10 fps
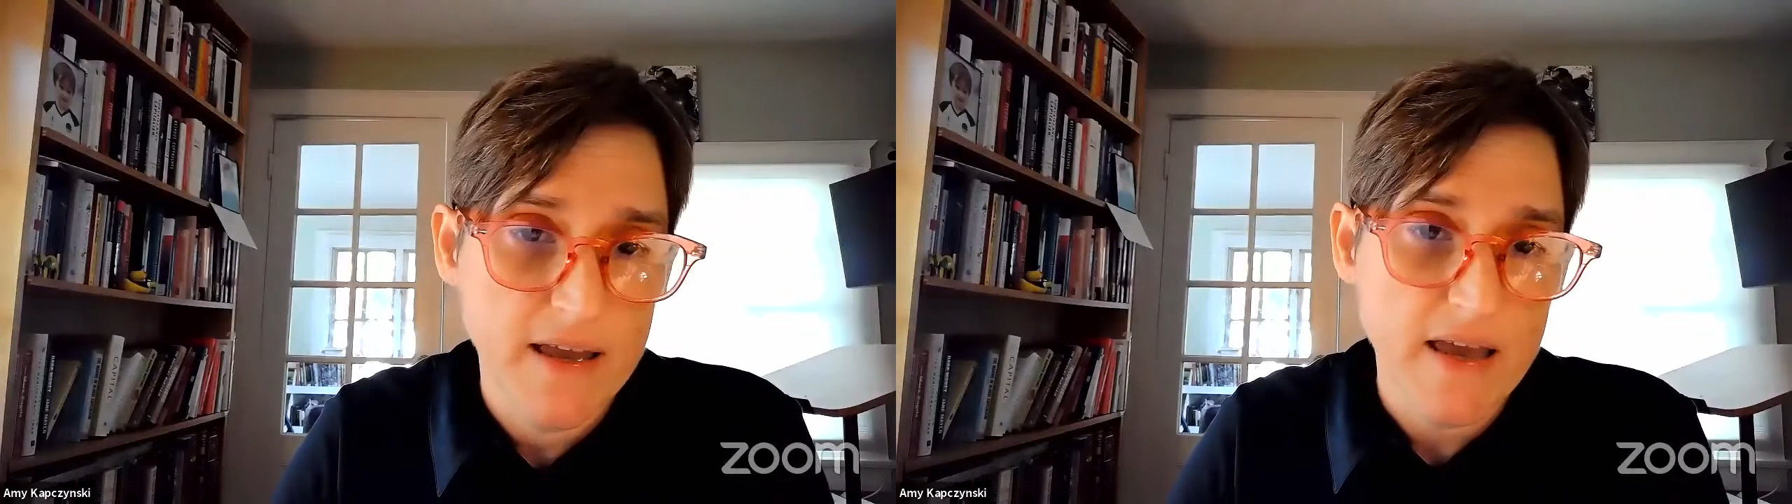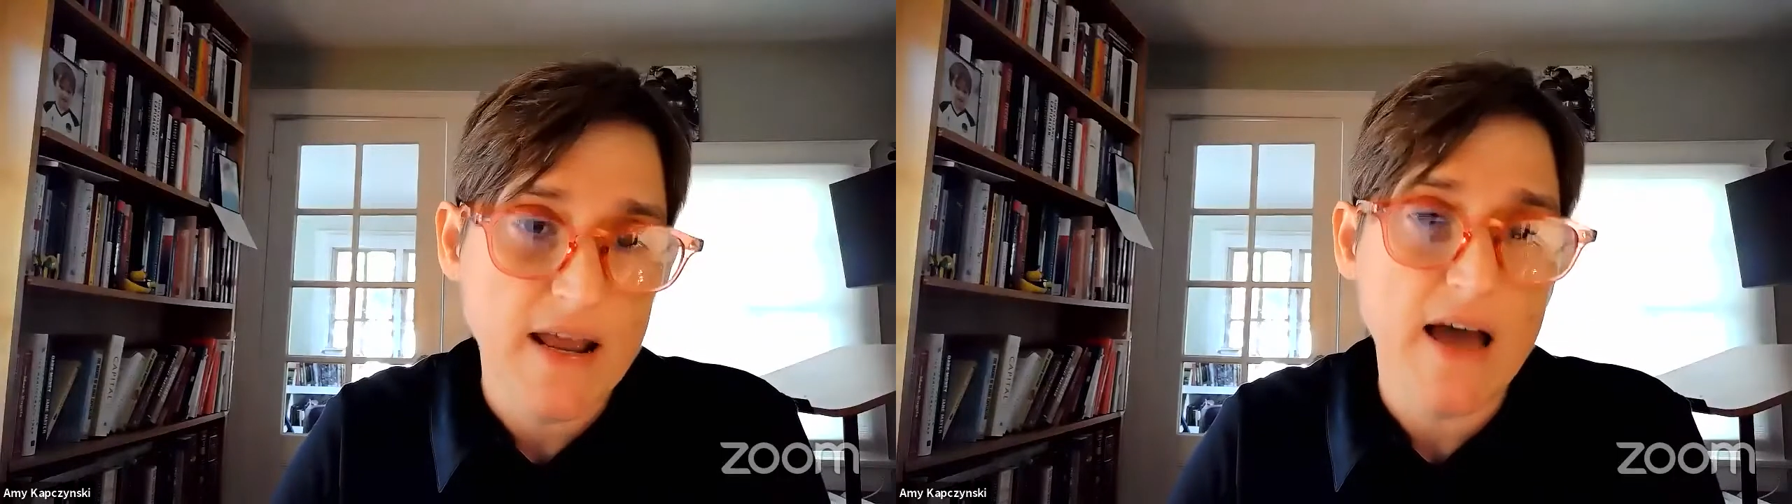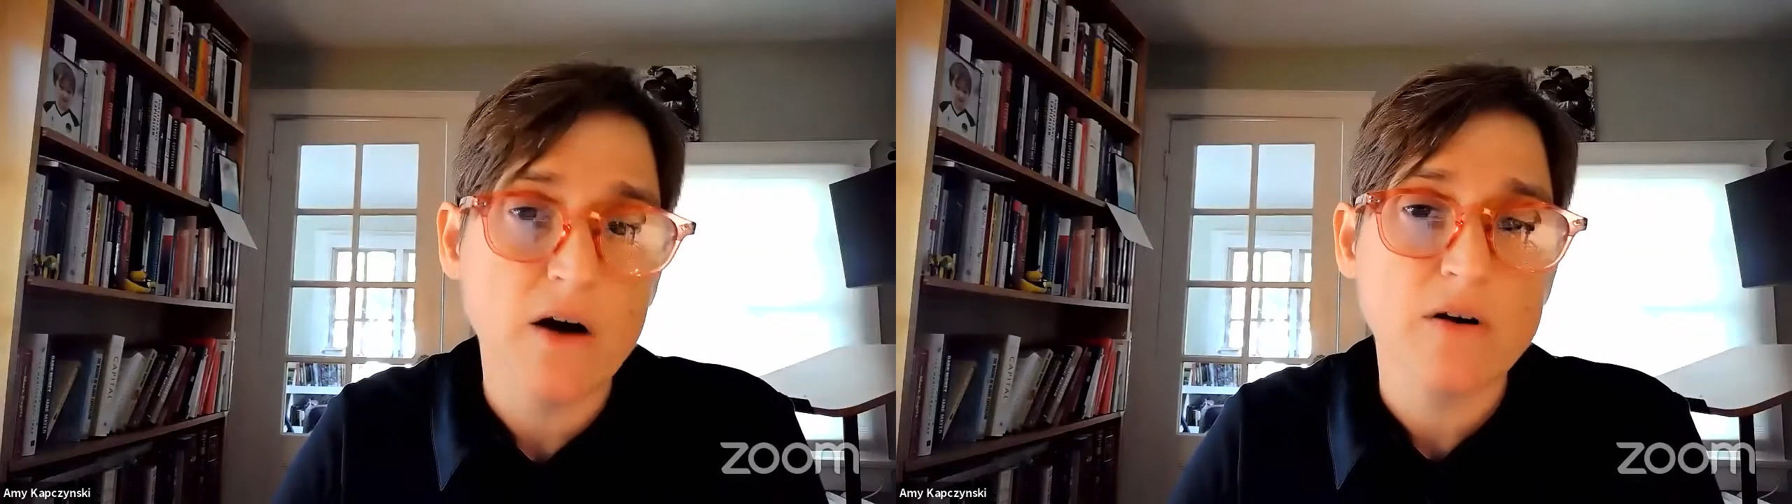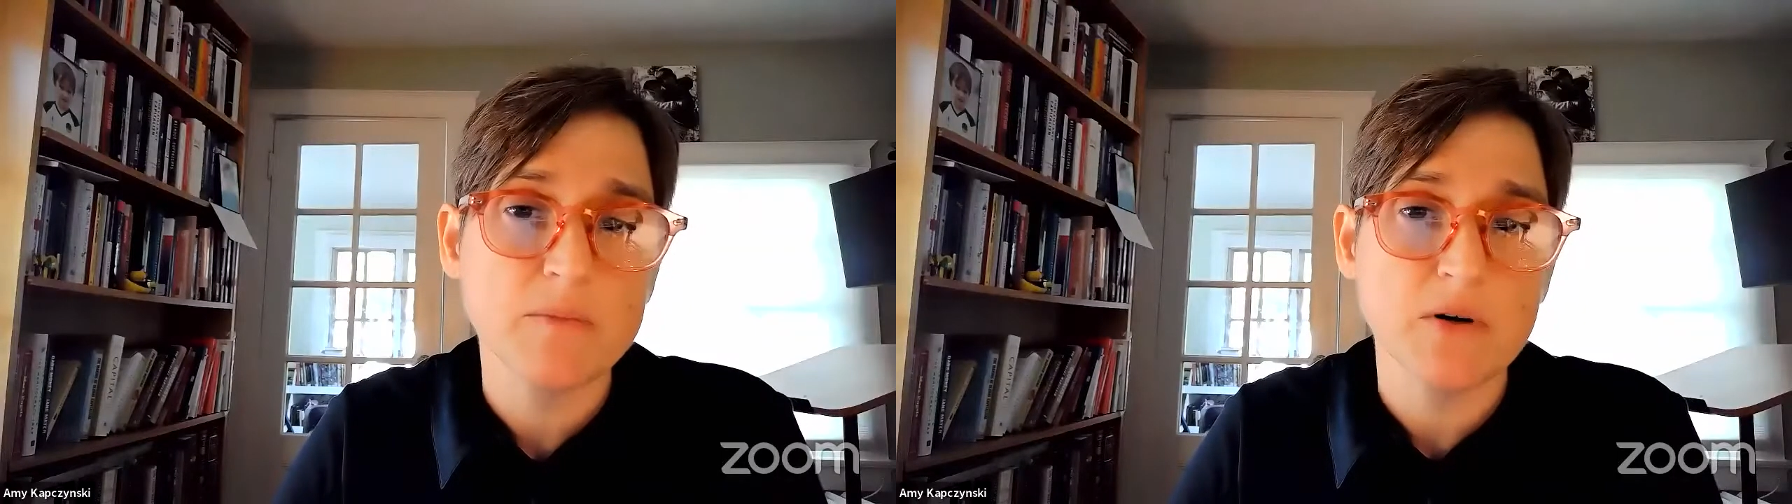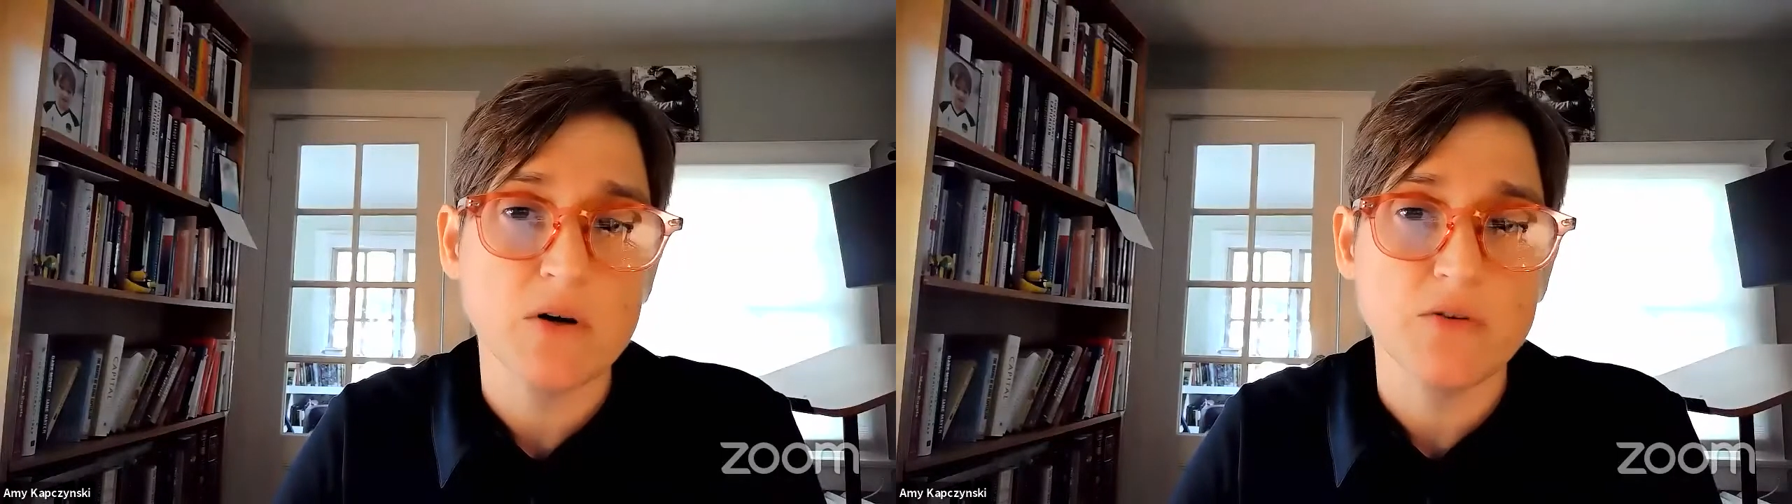and how to
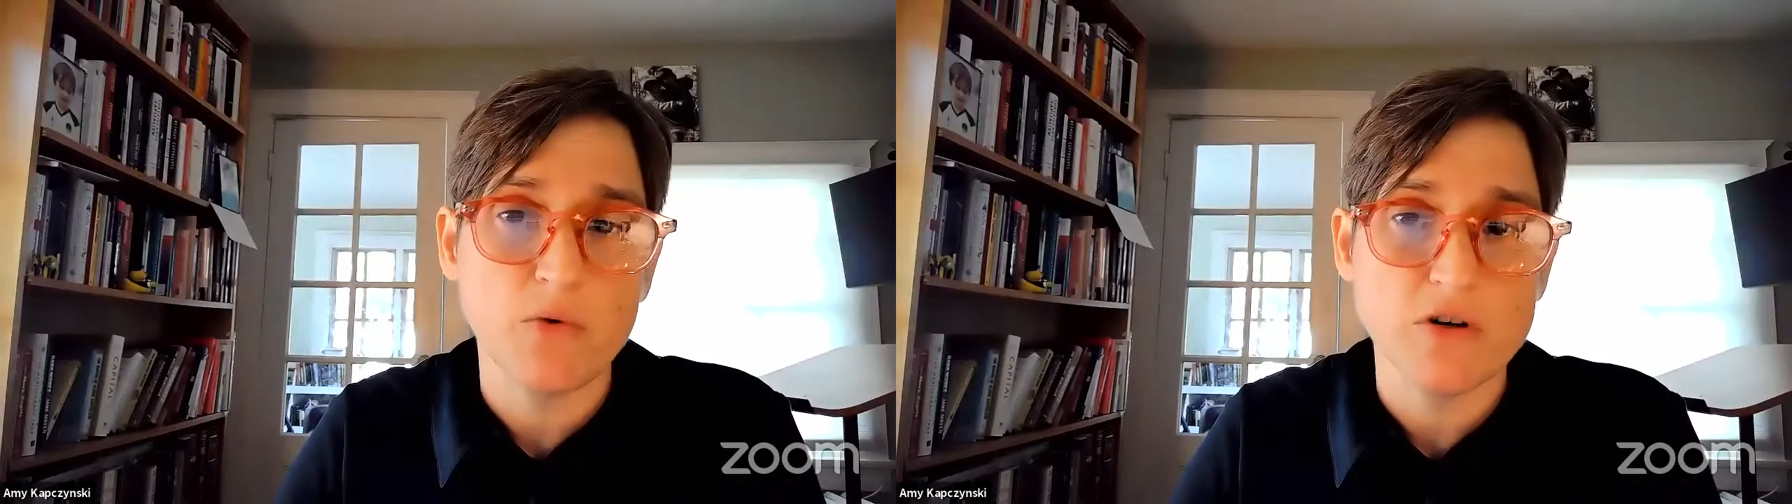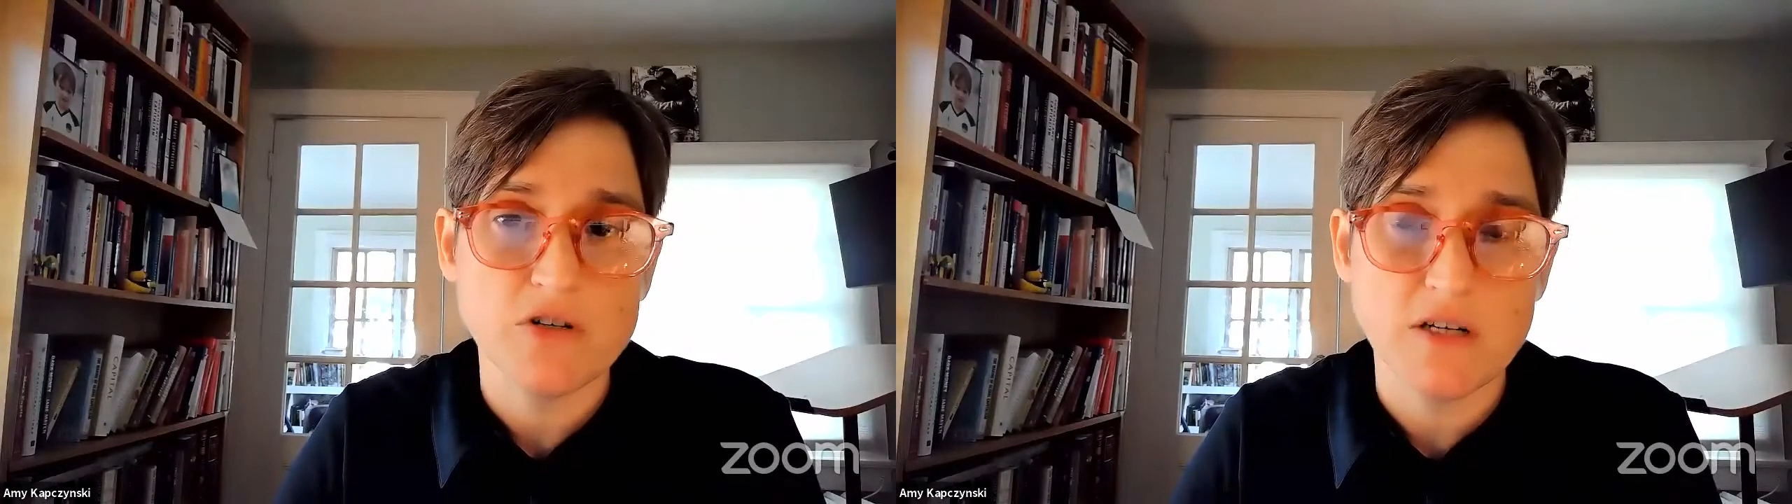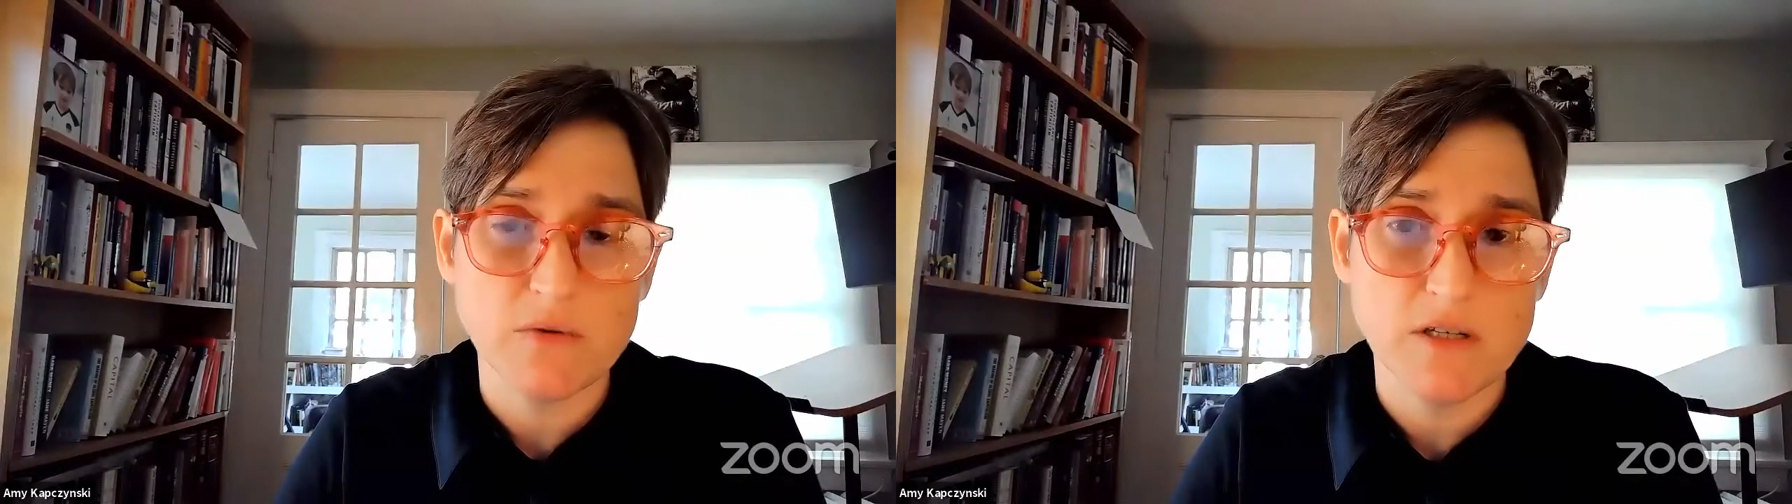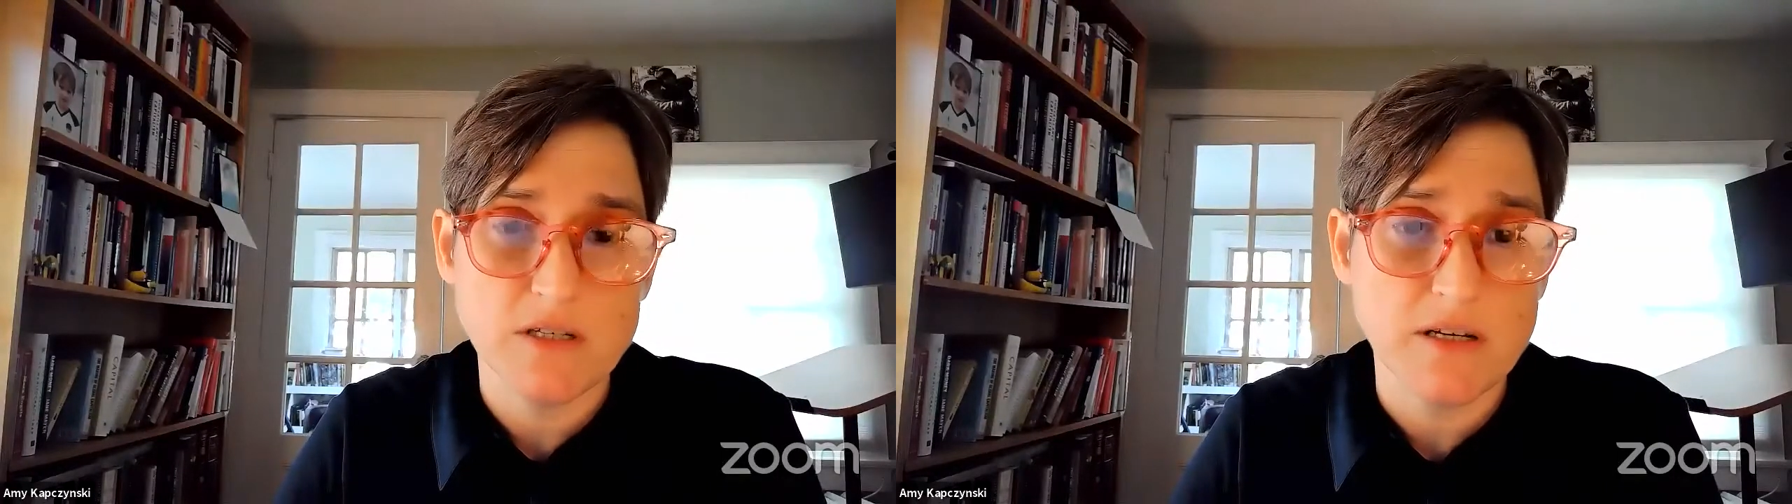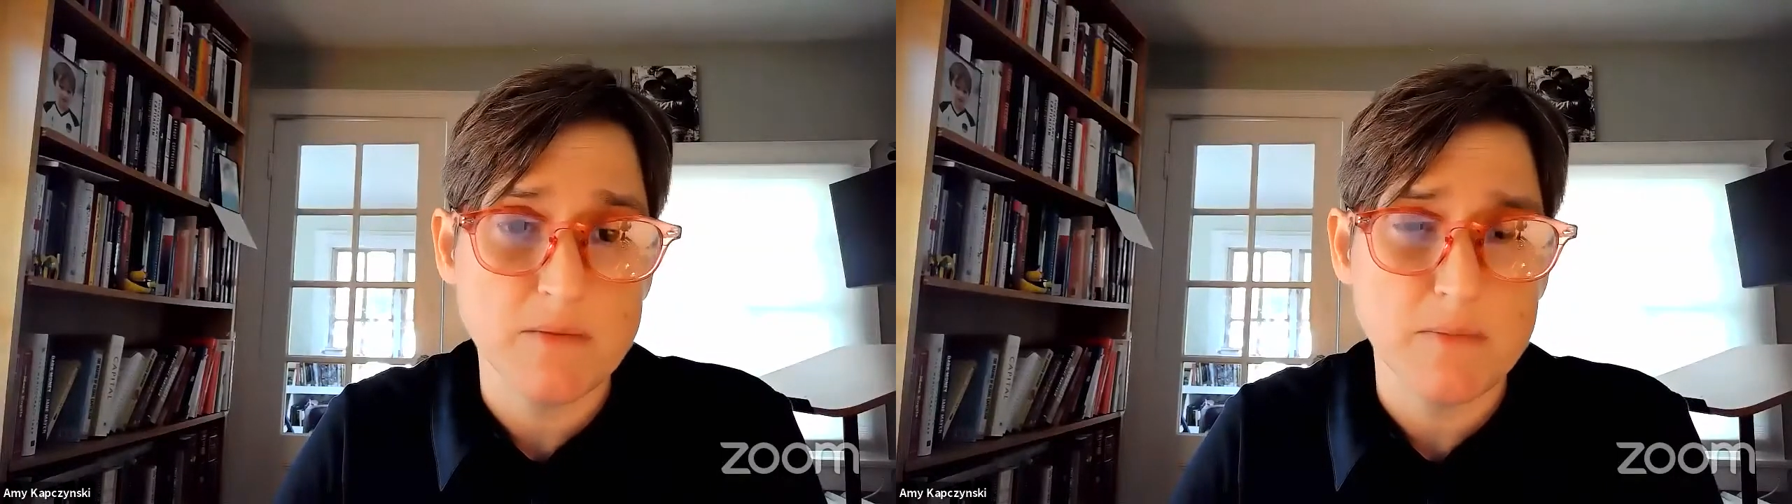build a more genuinely
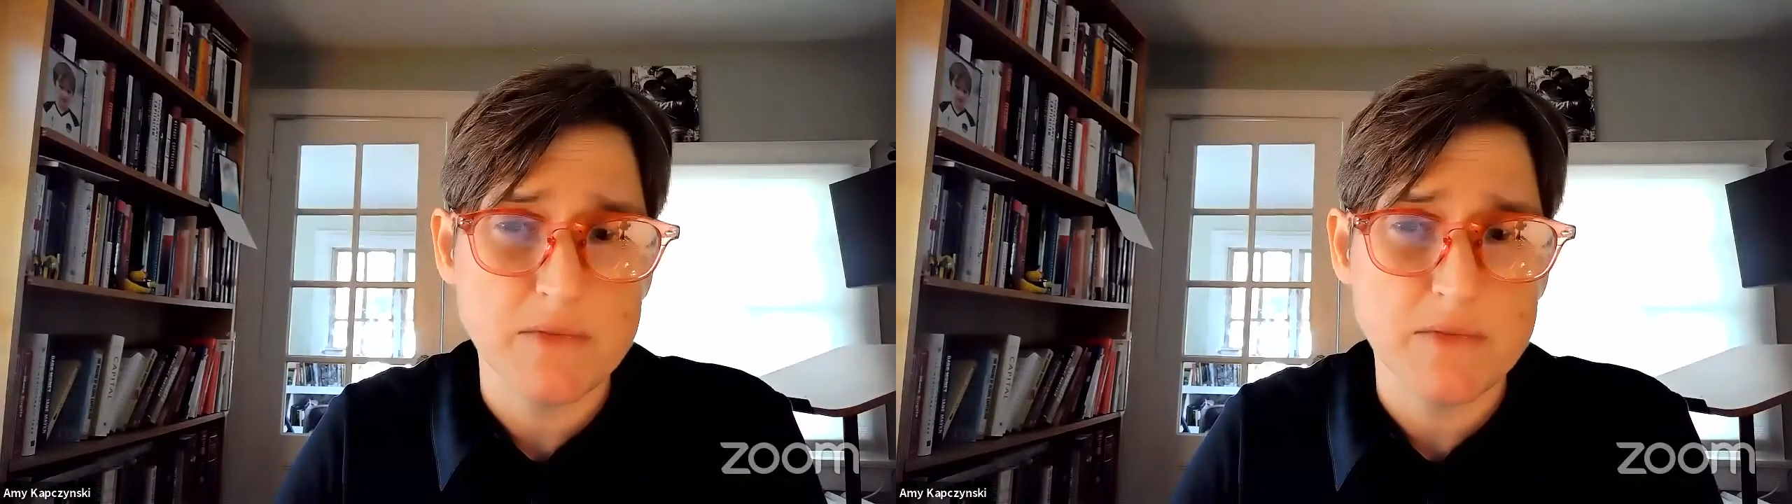deep,